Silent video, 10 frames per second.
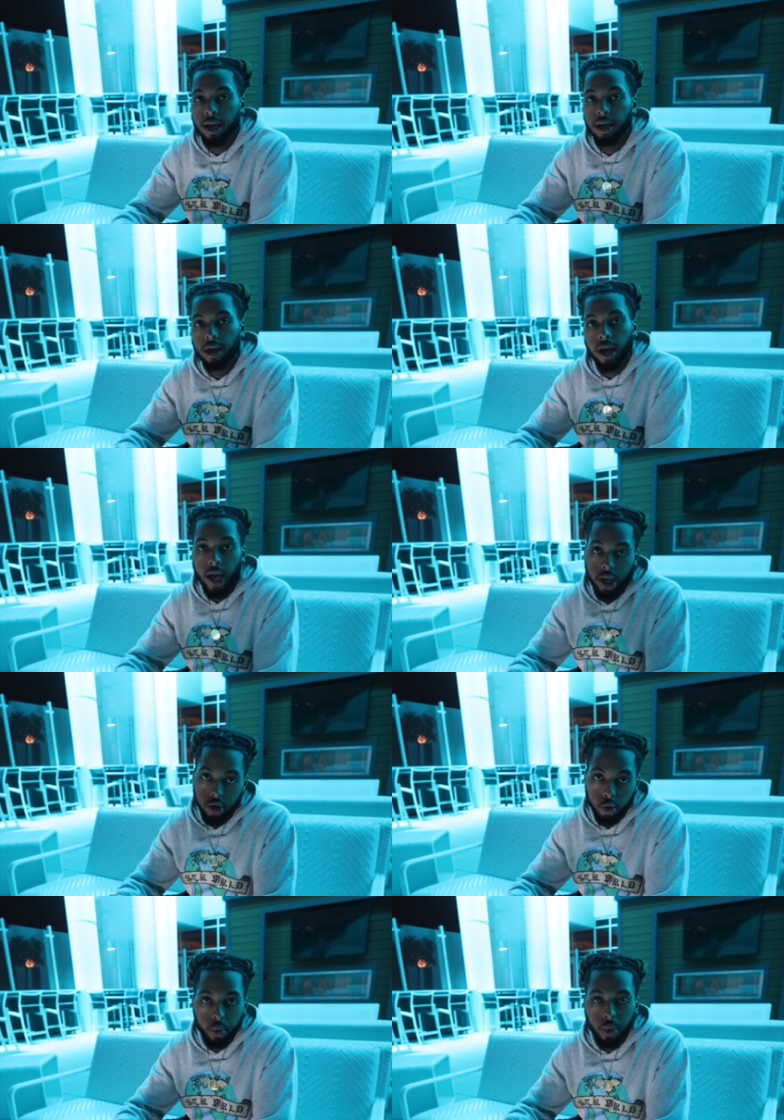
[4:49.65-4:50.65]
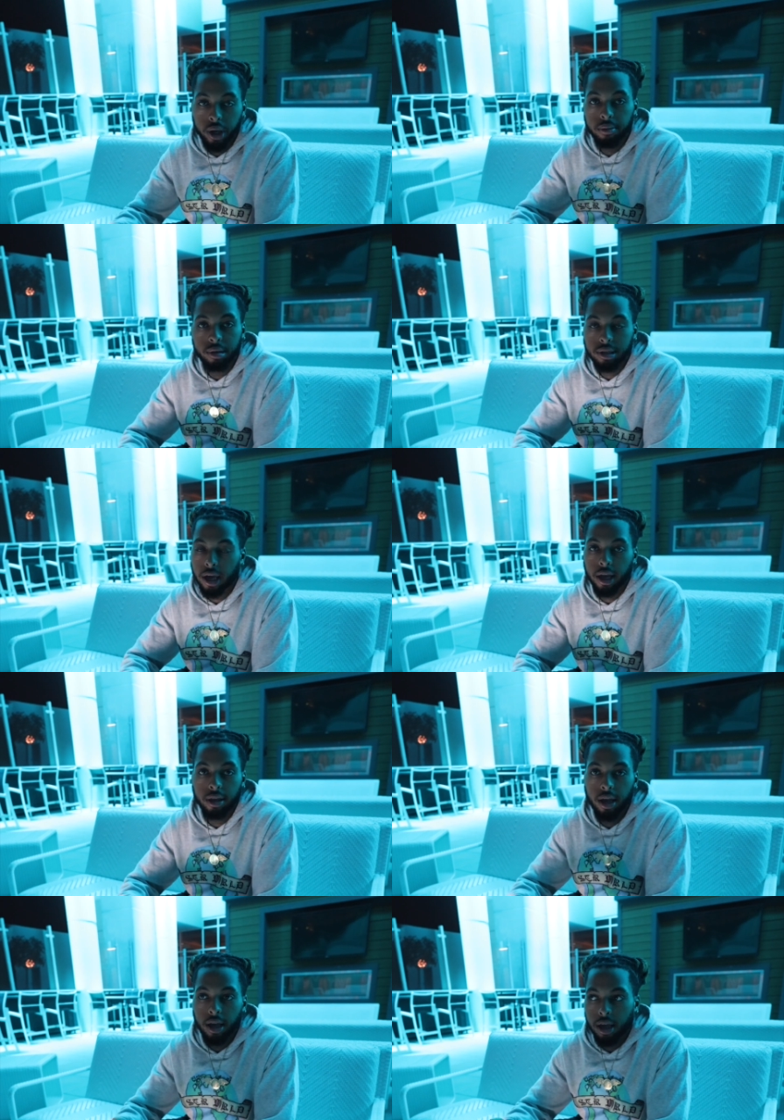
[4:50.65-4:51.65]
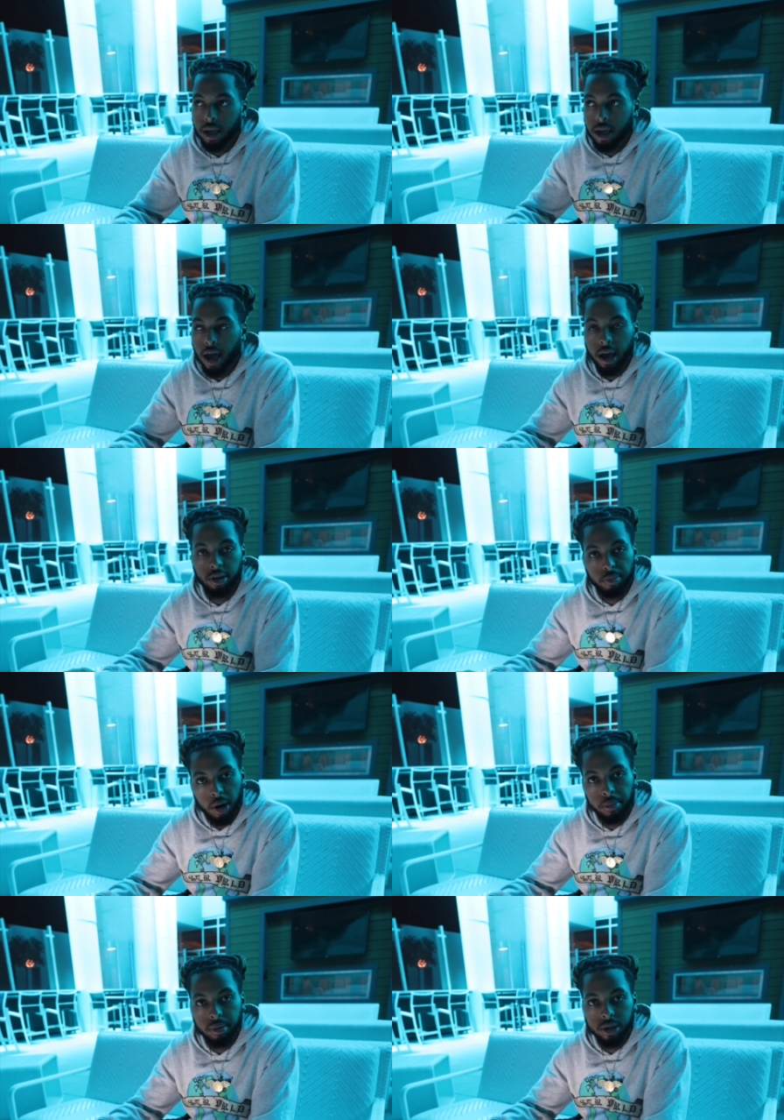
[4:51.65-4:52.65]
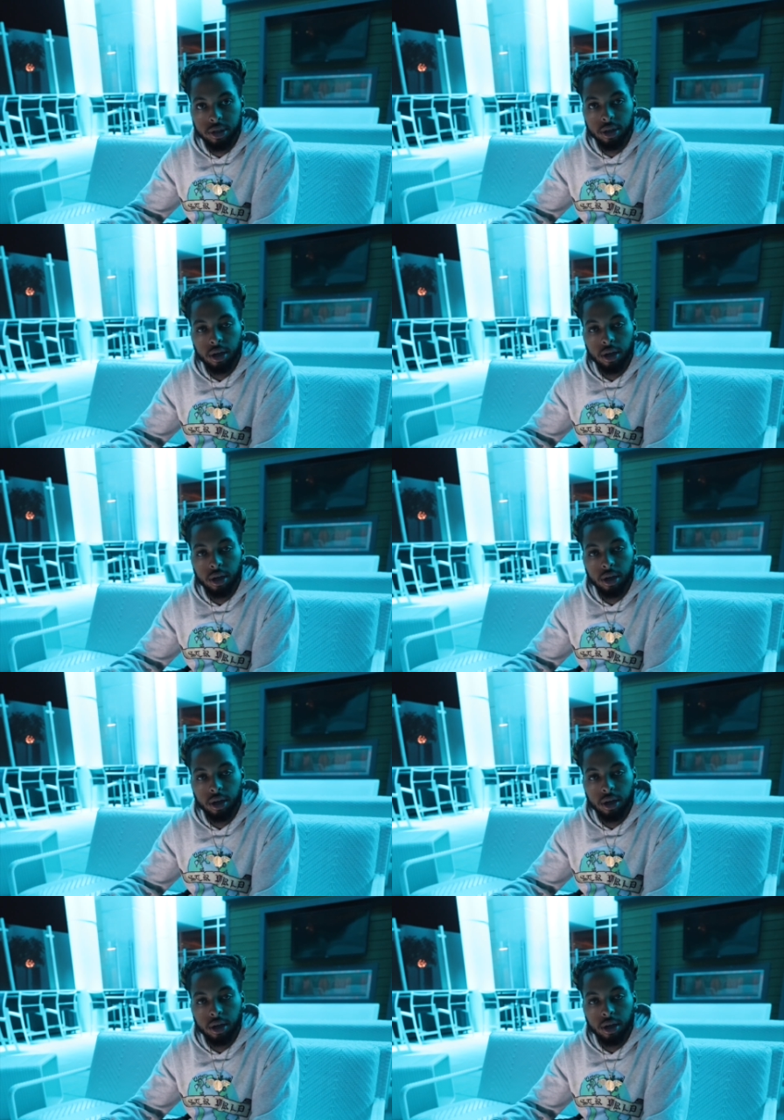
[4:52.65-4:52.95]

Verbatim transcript: And you wouldn't be saying that he had his purpose.